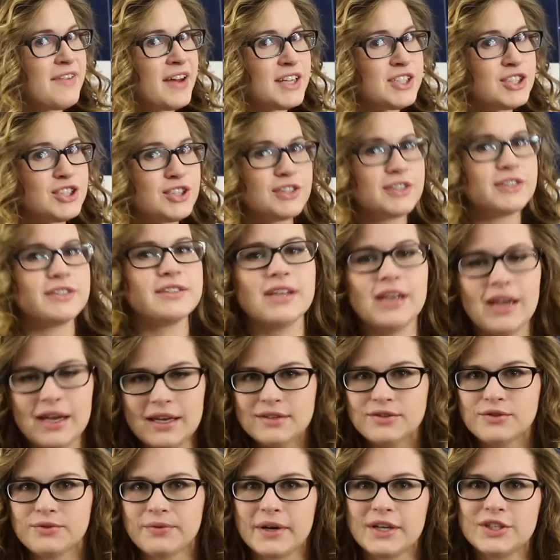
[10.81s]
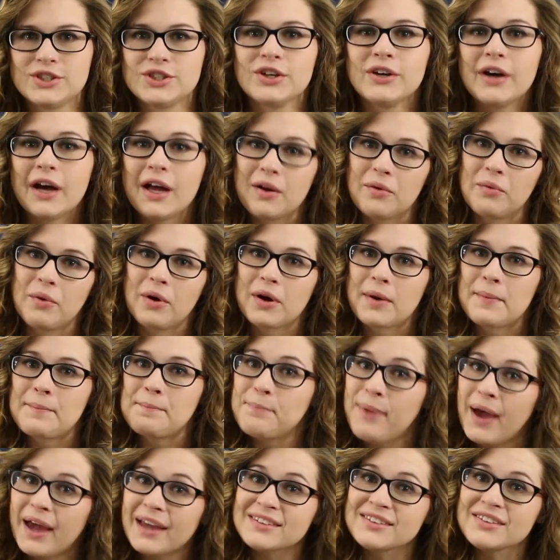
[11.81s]
Adventures, it's Rachel and welcome
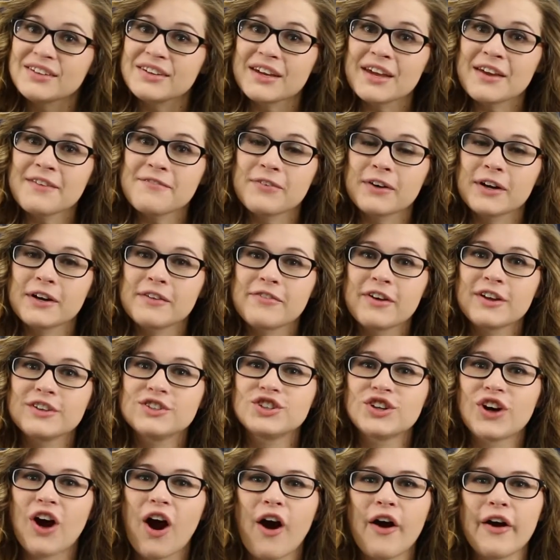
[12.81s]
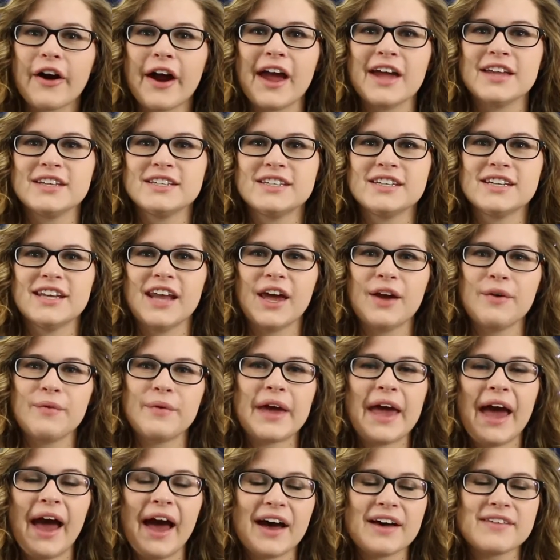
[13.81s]
back to Looking for Adventure Art, and today
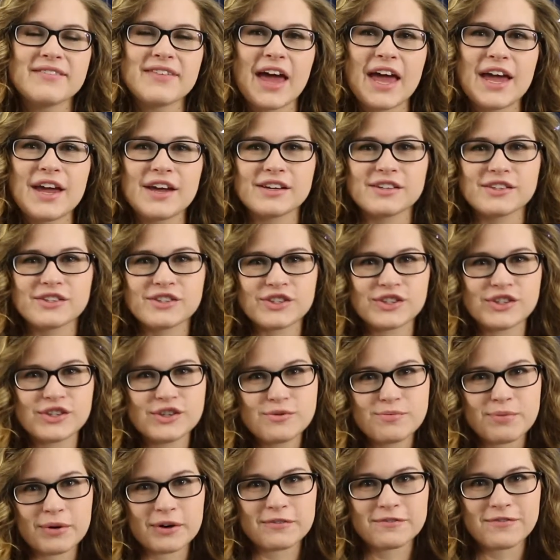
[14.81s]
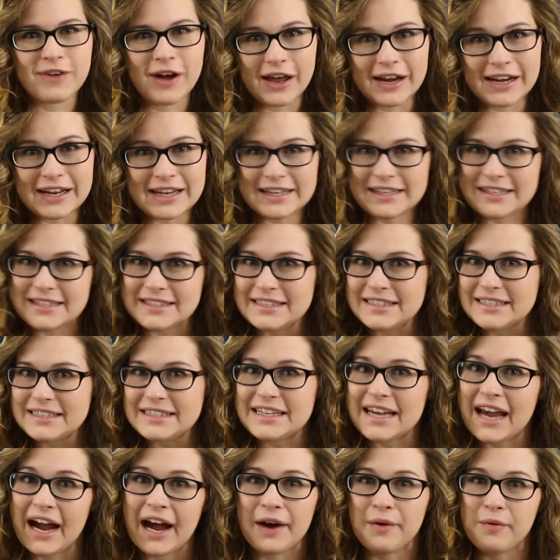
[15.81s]
we have a super fun, easy
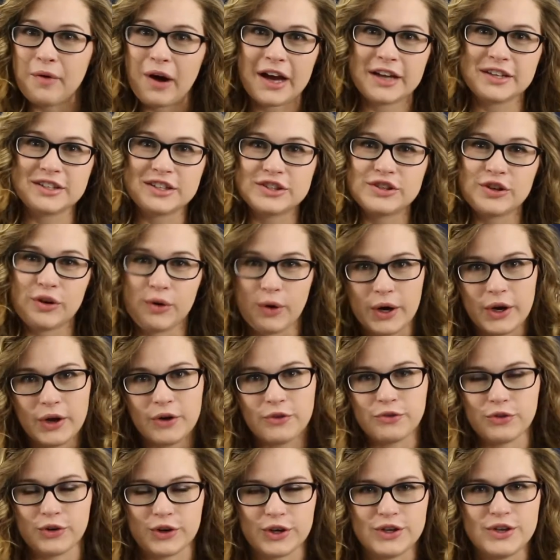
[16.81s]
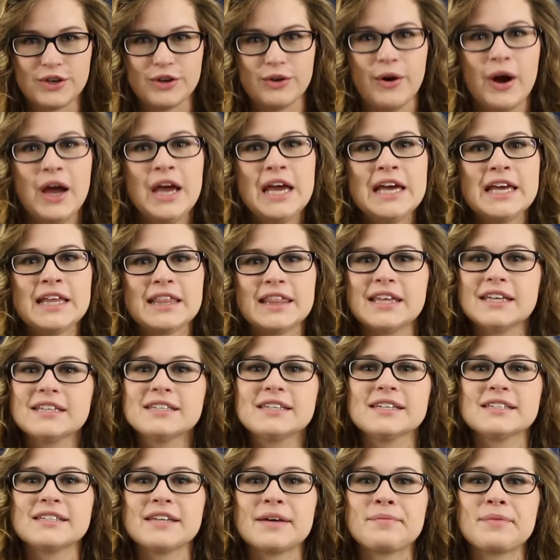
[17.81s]
DIY tutorial for you.
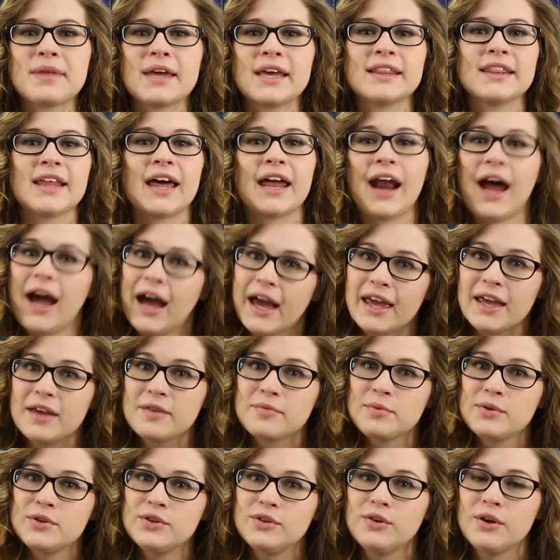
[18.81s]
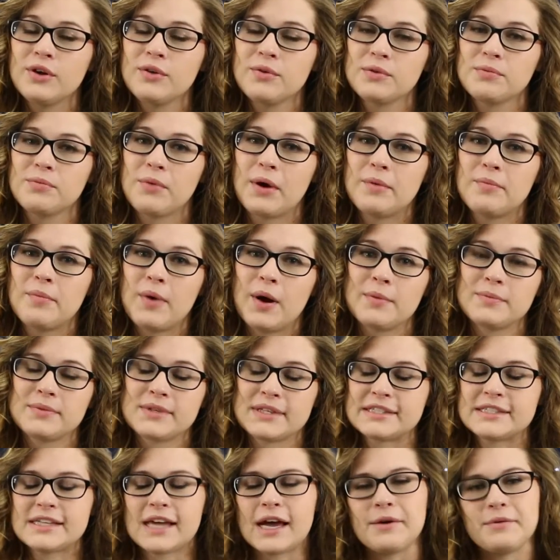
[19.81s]
This is something that I have been doing with my mom
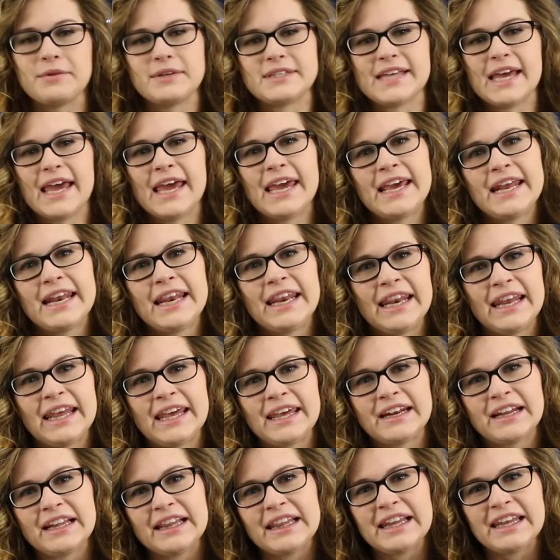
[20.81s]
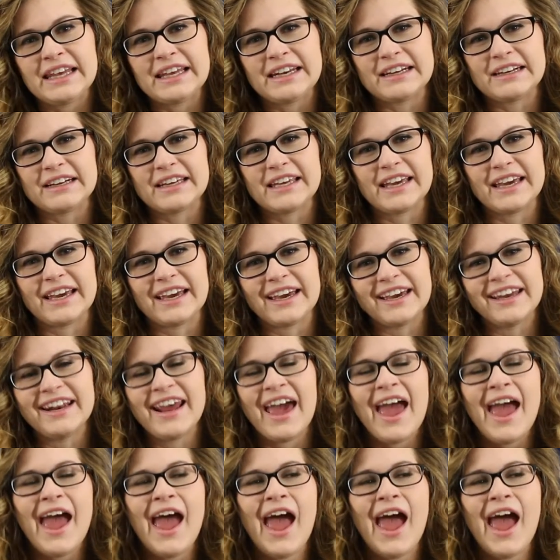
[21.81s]
since I was a little kid,